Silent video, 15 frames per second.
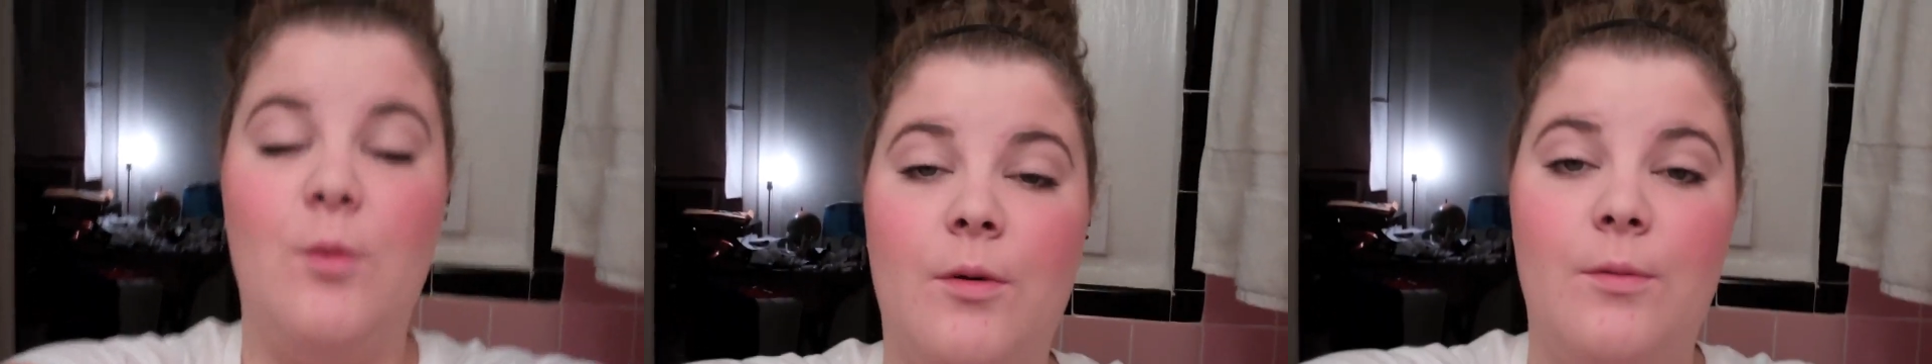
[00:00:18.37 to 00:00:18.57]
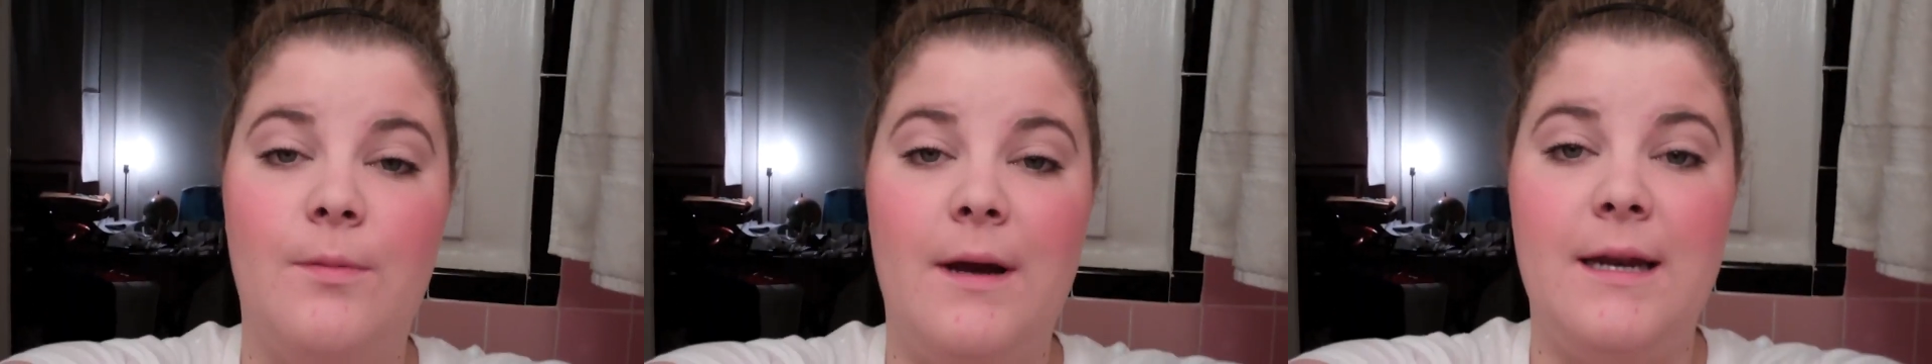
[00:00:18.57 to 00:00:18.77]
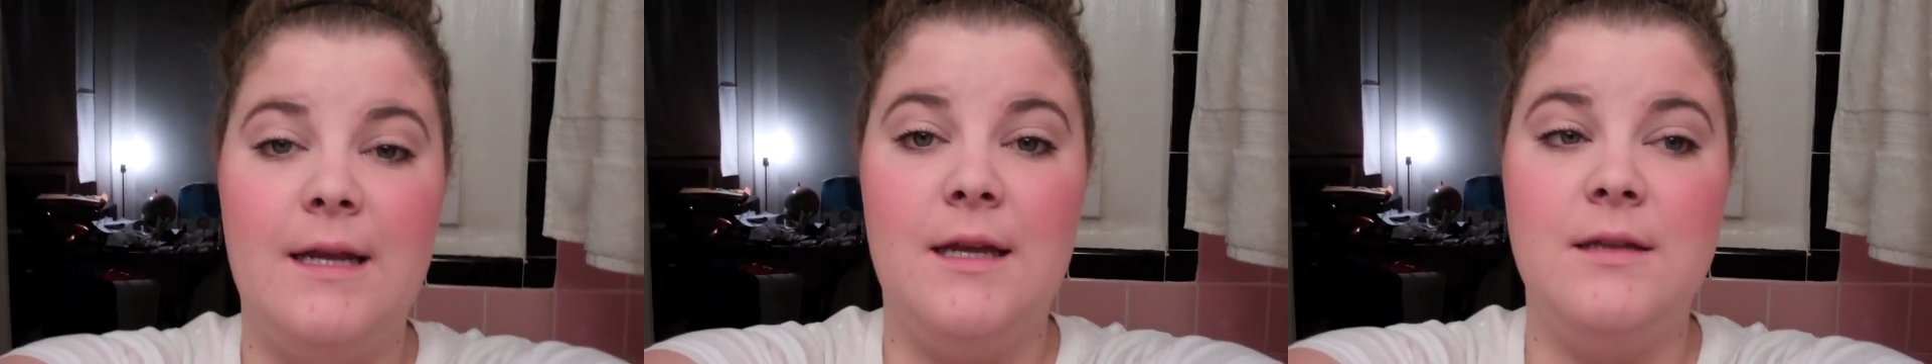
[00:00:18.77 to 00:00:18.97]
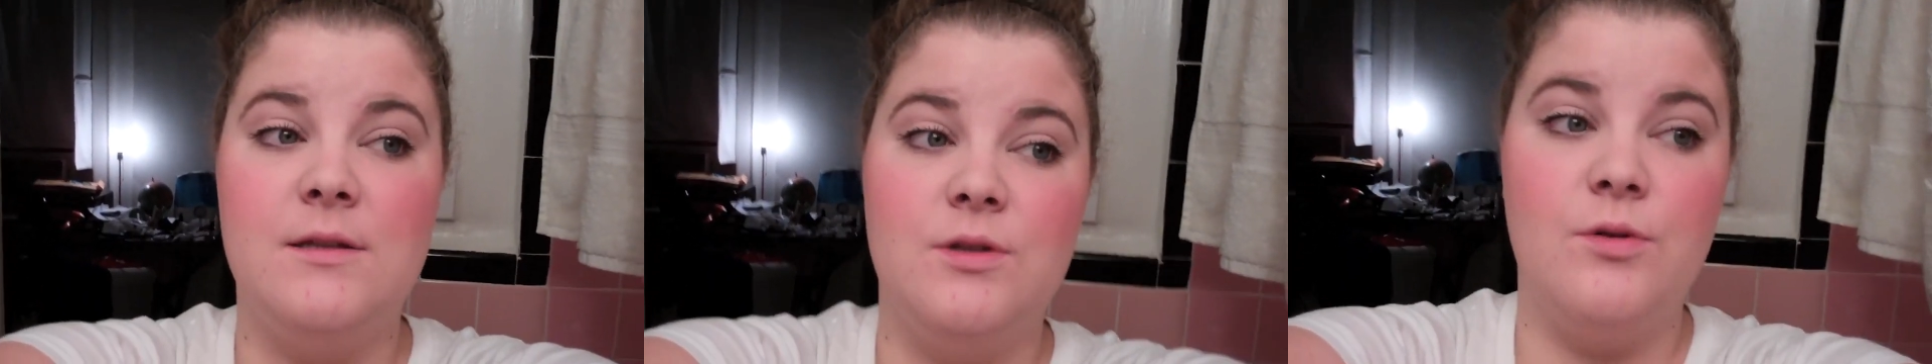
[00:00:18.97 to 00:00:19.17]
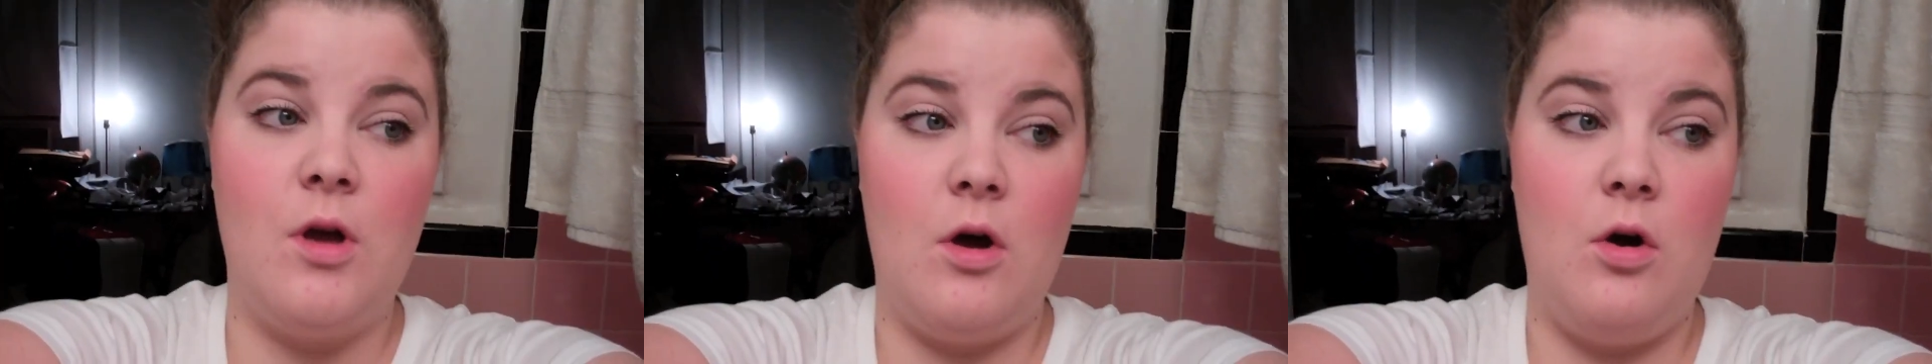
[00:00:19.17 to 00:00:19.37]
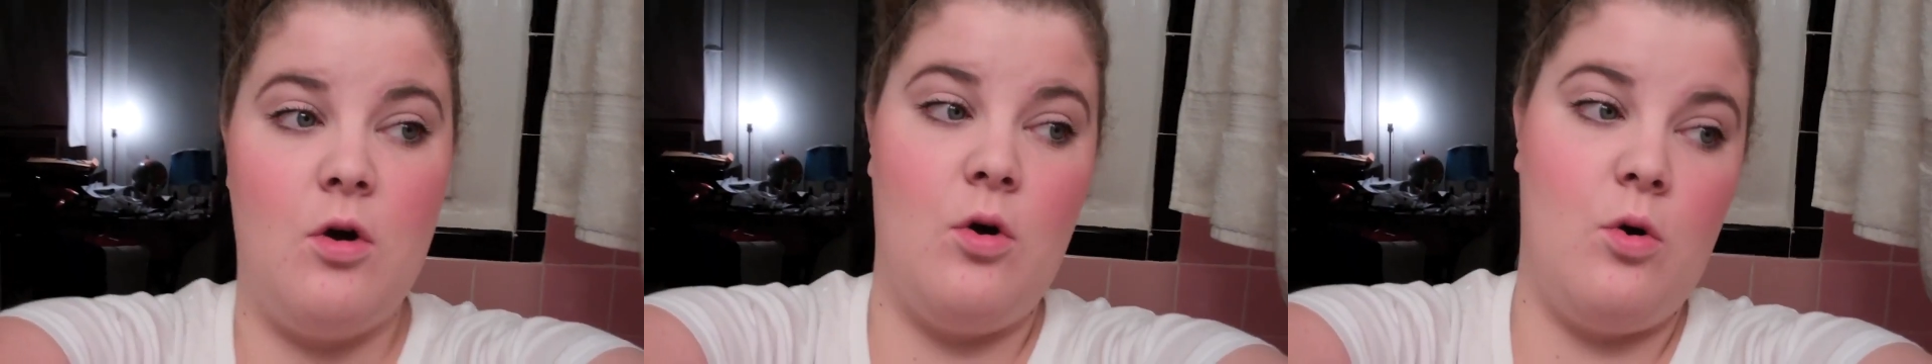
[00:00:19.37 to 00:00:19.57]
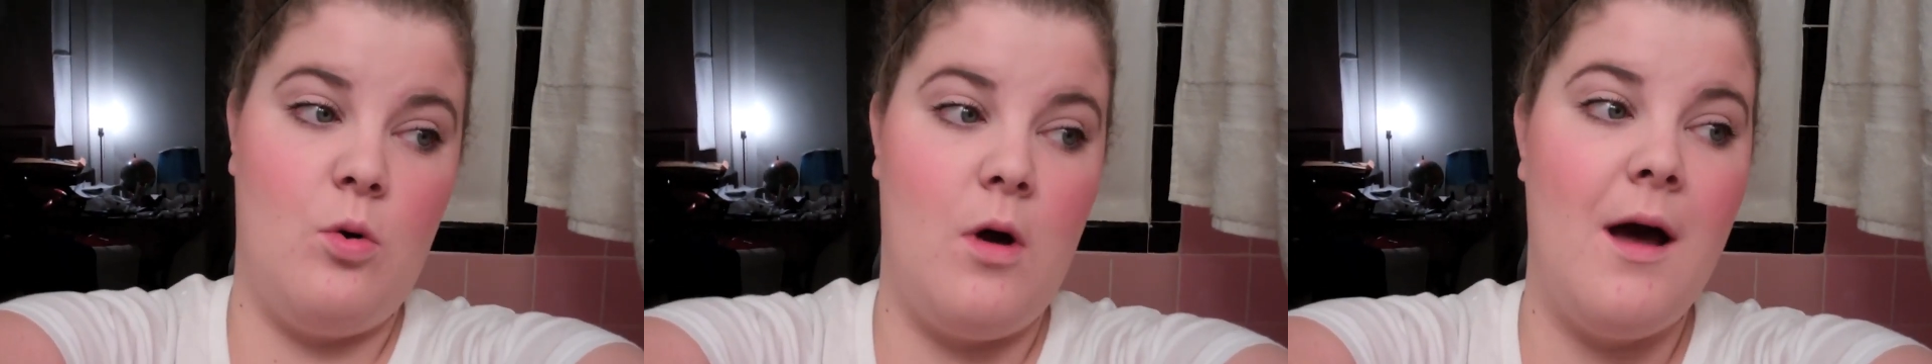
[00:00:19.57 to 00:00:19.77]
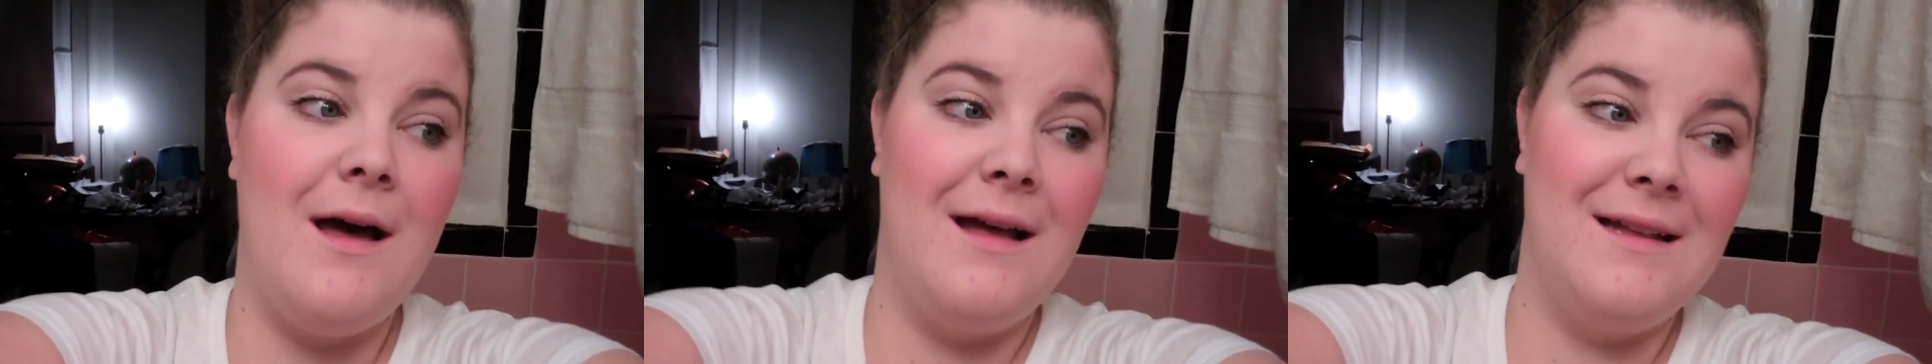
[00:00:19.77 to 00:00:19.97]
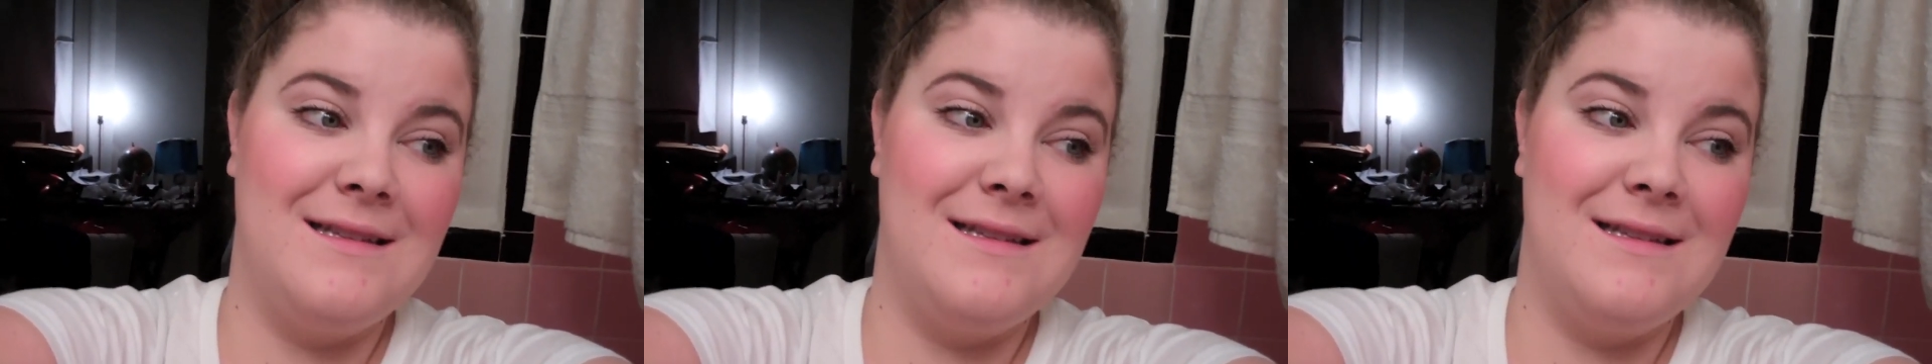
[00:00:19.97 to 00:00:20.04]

we're ready to go